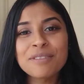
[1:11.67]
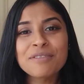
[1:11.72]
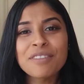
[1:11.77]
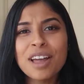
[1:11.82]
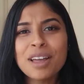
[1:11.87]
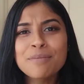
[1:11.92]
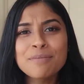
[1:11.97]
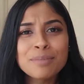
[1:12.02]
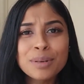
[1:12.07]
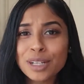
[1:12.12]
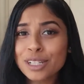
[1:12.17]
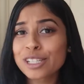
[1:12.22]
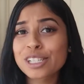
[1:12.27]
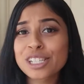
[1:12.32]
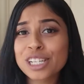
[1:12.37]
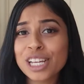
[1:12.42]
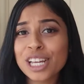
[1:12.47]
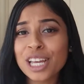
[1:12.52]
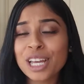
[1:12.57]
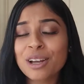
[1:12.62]
if I'm
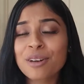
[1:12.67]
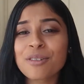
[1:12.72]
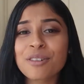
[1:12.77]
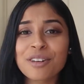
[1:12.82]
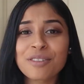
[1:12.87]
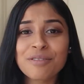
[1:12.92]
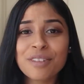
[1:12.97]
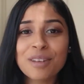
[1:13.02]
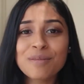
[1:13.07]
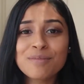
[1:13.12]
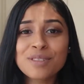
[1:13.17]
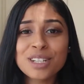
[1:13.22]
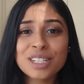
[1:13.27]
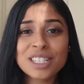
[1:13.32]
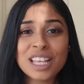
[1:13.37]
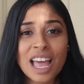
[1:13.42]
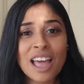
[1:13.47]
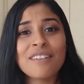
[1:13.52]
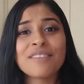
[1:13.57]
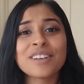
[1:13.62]
pushing or if I'm
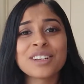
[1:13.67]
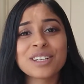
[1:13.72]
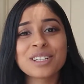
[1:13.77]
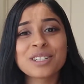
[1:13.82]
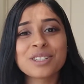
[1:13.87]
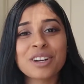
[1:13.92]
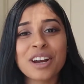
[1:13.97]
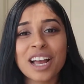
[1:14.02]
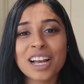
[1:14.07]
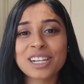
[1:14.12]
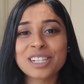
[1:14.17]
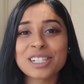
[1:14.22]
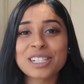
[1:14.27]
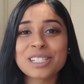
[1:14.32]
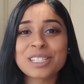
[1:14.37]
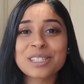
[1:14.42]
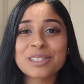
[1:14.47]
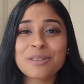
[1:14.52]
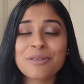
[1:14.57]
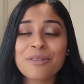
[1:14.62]
just having
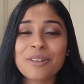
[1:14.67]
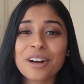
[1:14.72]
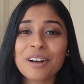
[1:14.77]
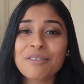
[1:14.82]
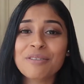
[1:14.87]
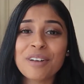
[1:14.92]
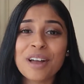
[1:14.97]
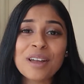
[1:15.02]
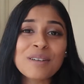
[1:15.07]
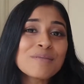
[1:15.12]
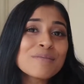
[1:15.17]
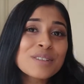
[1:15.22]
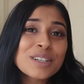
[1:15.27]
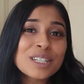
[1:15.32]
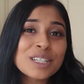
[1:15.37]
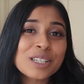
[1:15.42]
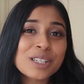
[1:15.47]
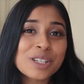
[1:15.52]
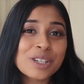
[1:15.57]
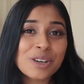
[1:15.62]
contractions or if I'm
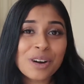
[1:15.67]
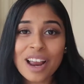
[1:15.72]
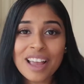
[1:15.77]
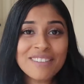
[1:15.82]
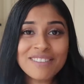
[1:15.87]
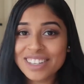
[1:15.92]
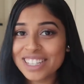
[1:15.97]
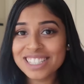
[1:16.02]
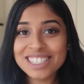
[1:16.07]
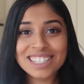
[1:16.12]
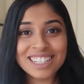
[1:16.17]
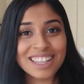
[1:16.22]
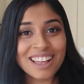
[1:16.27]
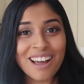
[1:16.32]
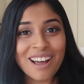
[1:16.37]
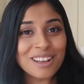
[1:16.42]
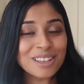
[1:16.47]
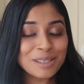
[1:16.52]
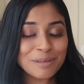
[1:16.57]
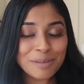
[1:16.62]
just driving to the
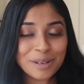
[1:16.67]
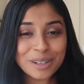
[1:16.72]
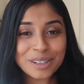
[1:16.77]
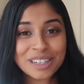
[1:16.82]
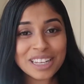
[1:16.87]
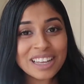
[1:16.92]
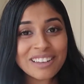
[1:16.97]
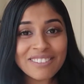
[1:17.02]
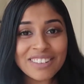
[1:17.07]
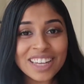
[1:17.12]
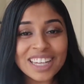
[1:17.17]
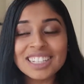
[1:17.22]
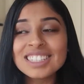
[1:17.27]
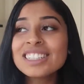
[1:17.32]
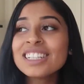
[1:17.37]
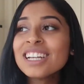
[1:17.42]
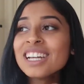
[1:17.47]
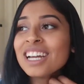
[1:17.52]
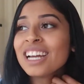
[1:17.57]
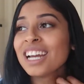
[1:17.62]
hospital
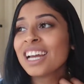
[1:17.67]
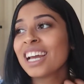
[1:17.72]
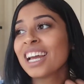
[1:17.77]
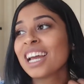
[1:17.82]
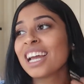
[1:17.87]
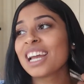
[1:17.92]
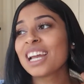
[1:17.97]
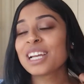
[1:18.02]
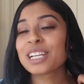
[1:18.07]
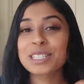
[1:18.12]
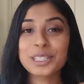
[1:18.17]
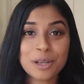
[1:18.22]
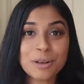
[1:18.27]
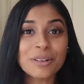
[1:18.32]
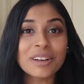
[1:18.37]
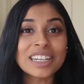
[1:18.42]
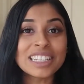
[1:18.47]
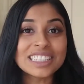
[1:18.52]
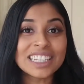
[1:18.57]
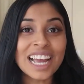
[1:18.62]
even, it's
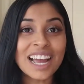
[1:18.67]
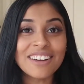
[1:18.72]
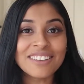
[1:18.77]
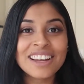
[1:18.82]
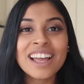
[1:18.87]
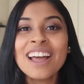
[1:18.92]
going down.